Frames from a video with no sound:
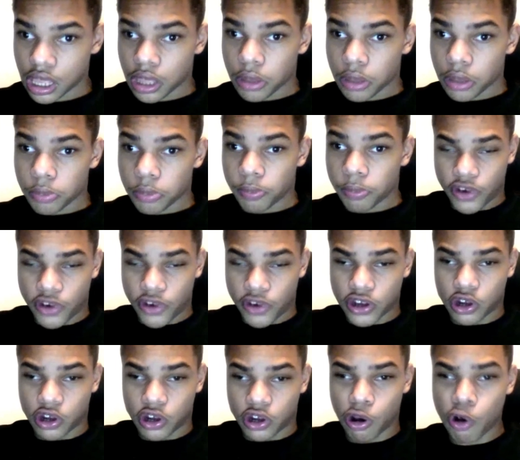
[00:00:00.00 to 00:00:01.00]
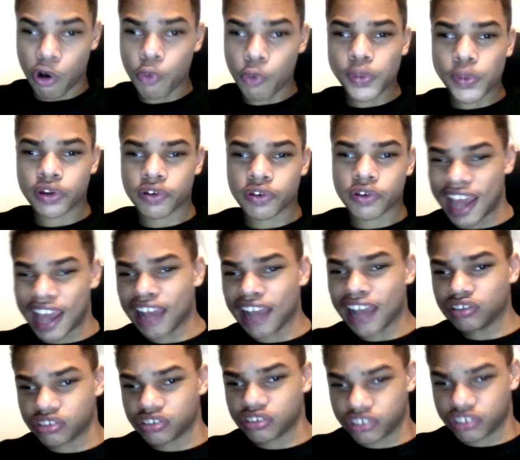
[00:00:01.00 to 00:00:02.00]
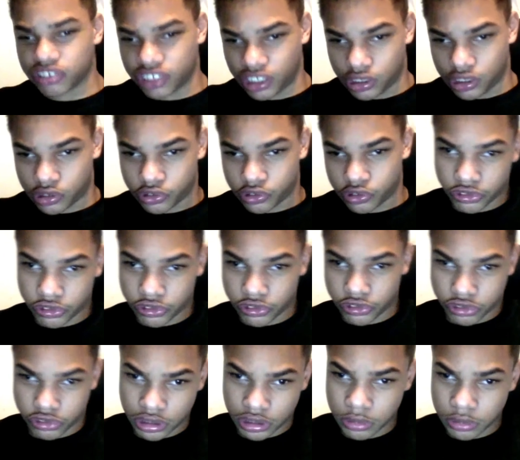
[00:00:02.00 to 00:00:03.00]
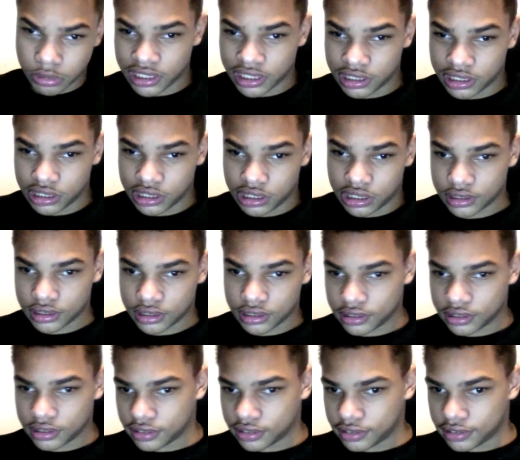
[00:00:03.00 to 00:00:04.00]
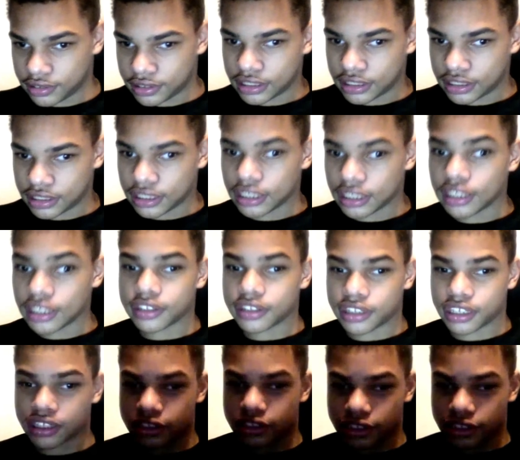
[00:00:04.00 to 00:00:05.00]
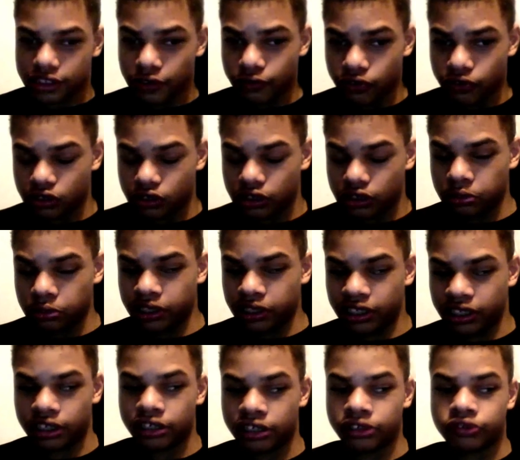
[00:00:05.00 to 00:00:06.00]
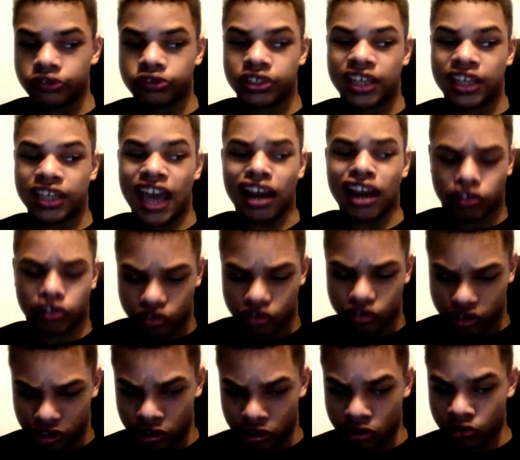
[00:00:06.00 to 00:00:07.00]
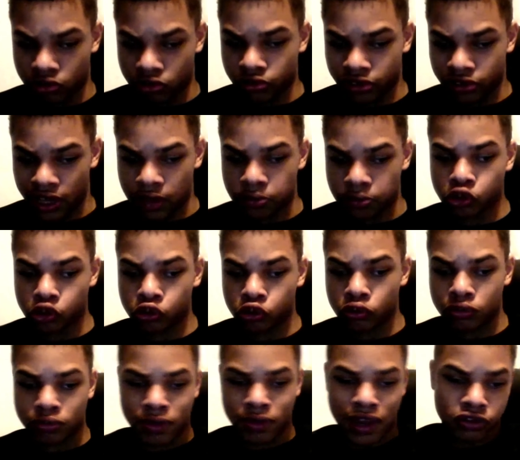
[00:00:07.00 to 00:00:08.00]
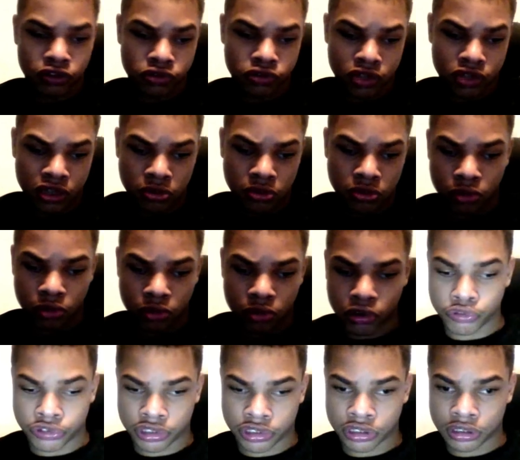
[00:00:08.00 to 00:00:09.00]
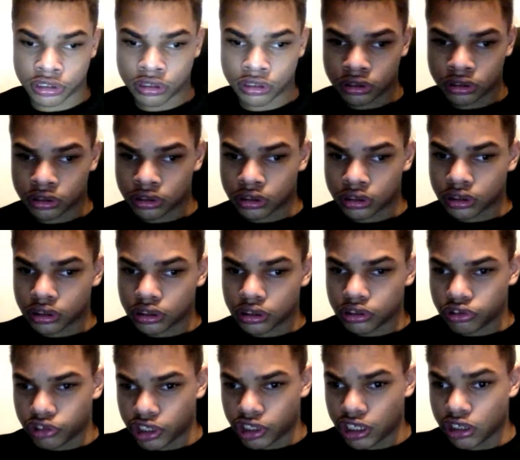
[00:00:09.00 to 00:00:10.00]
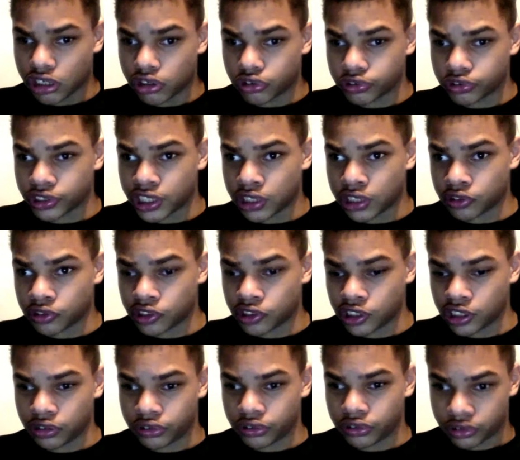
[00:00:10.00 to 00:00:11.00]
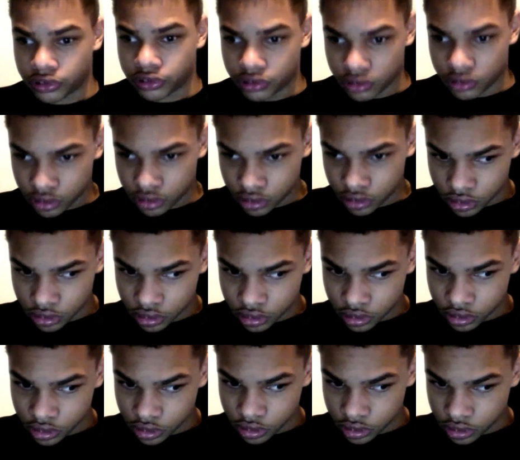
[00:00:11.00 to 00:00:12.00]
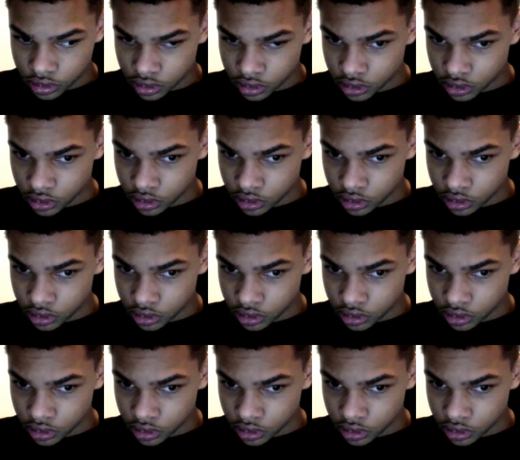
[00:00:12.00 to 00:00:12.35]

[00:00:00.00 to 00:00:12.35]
My friend Hope is a reaction channel, so she might think differently because reaction channels have been doing better than most channels nowadays. Hmm.